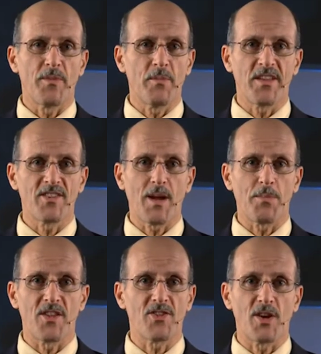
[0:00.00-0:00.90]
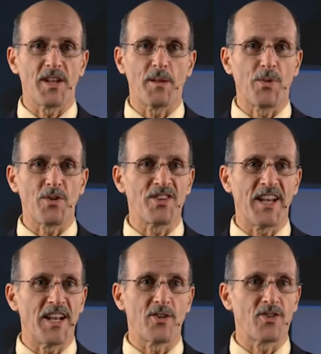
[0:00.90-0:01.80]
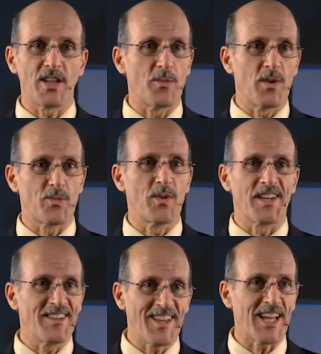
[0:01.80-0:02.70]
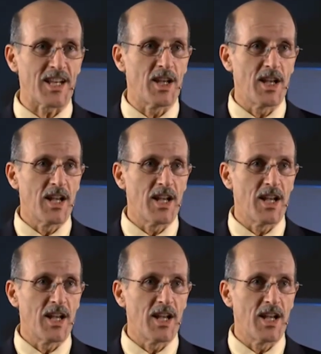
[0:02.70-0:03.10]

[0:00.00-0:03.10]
They messed up, and they started impersonating her son. It wasn't really dead.